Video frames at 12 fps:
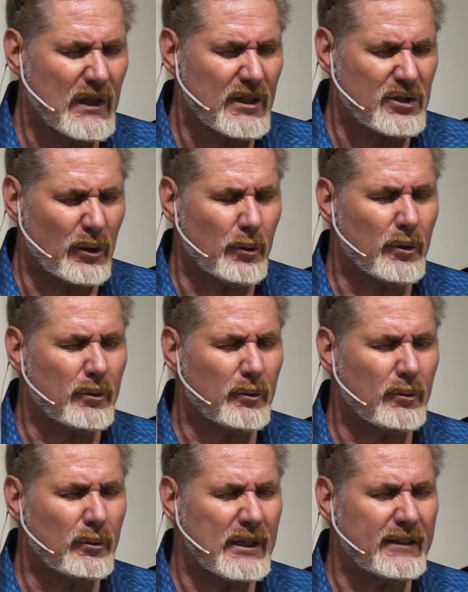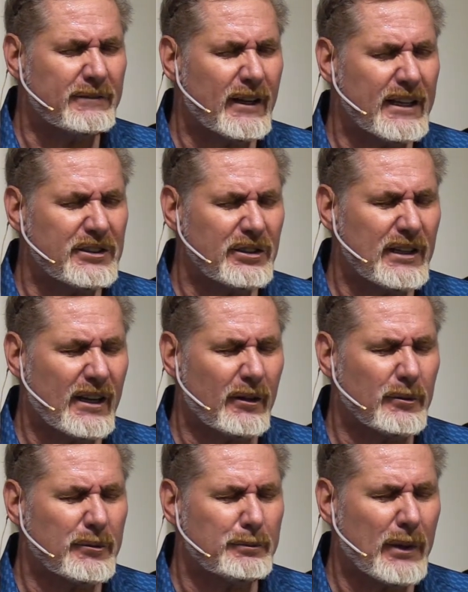So we invite you
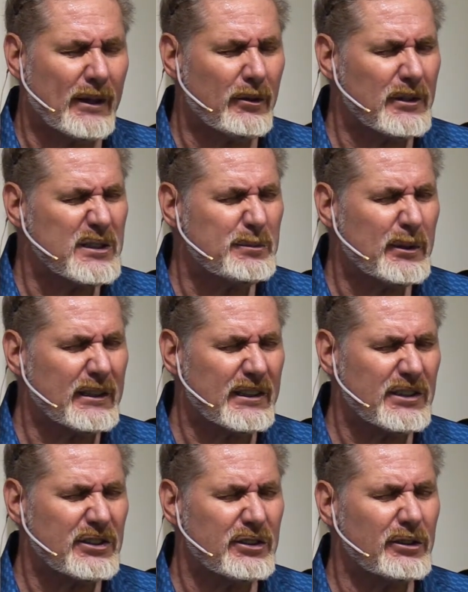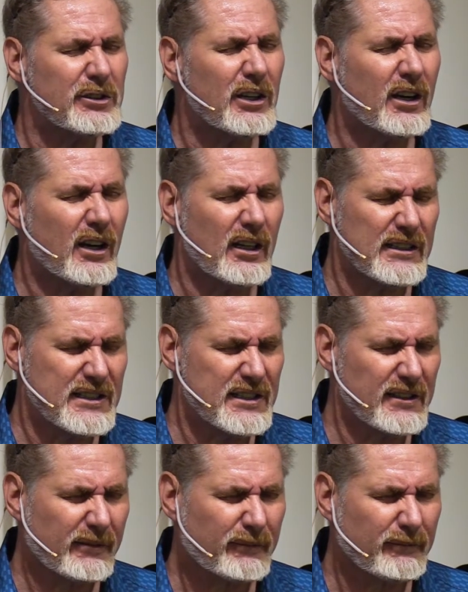now by the Holy Spirit to search our
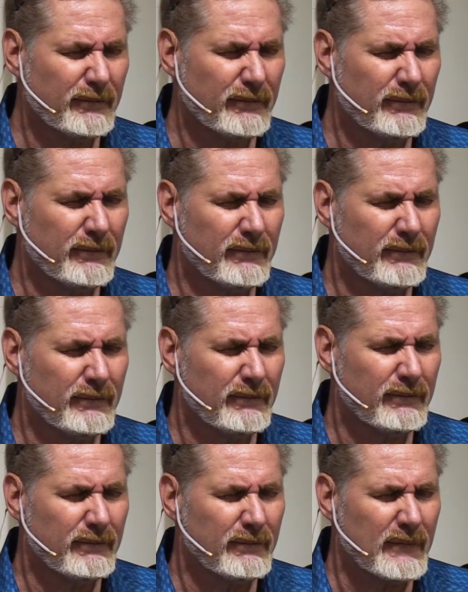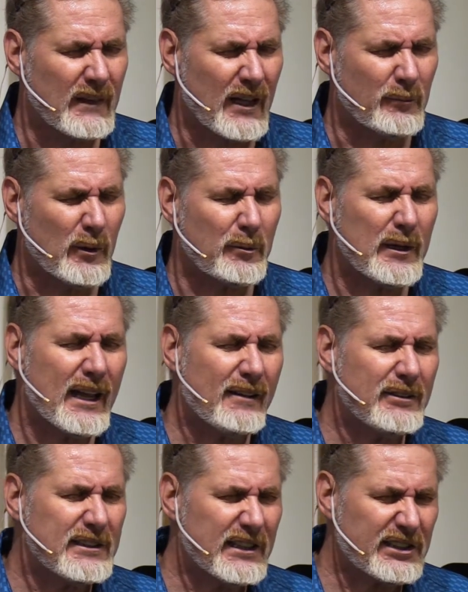hearts and where we
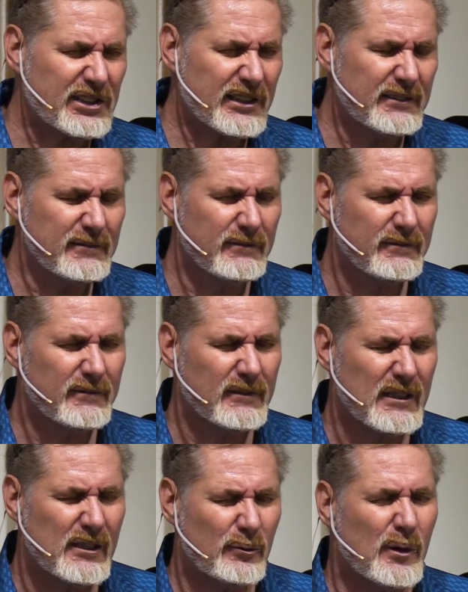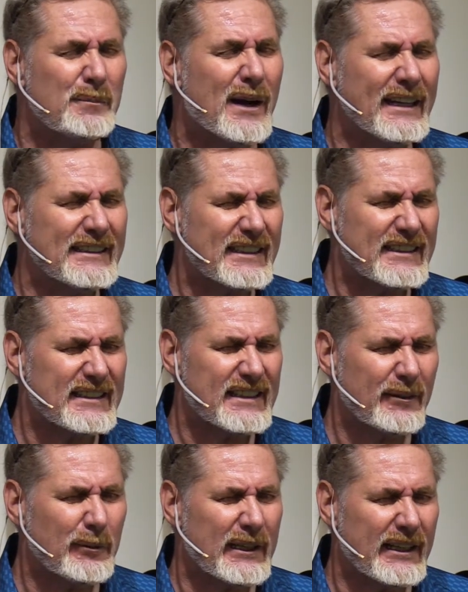have addiction, remind us
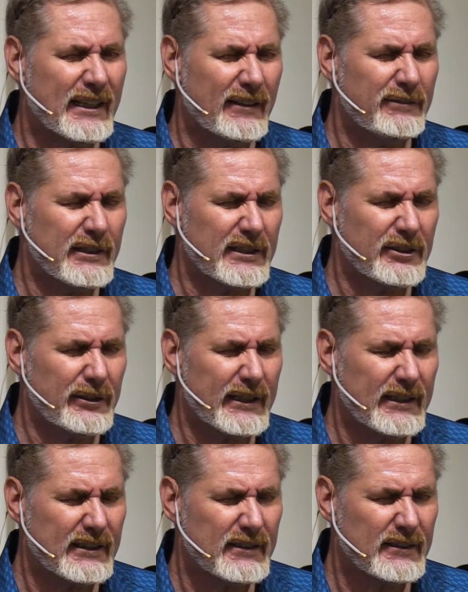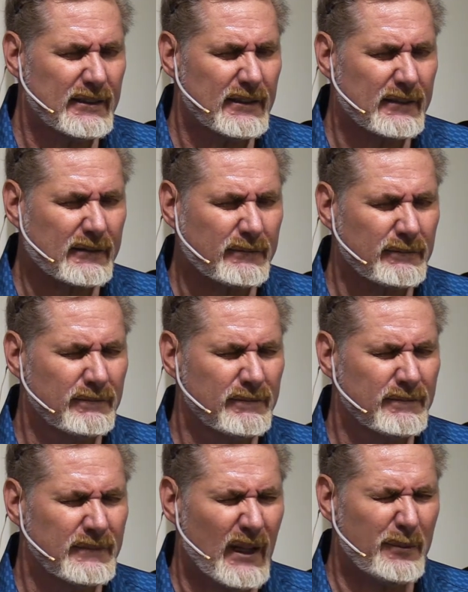that we can have victory.
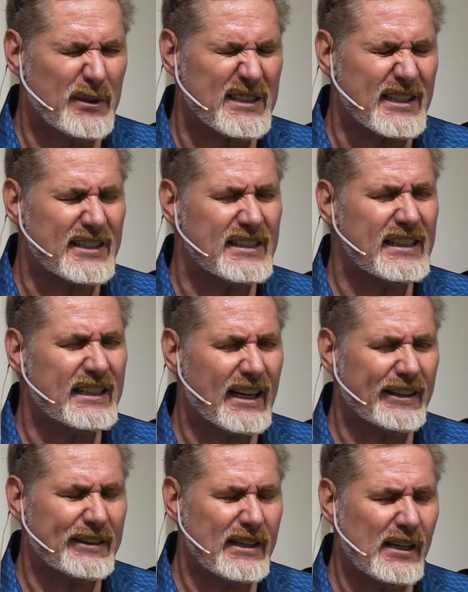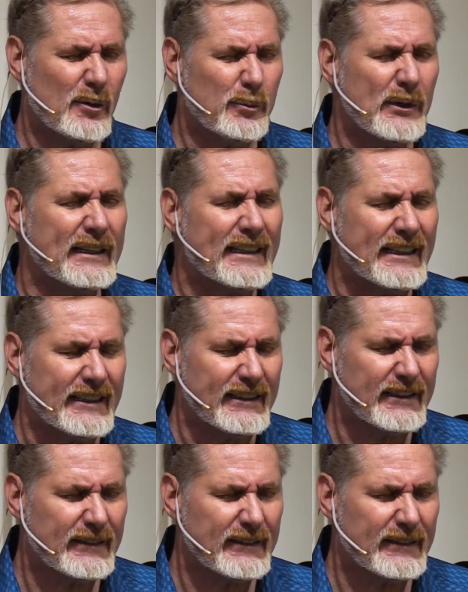Help us to seek out the help we need.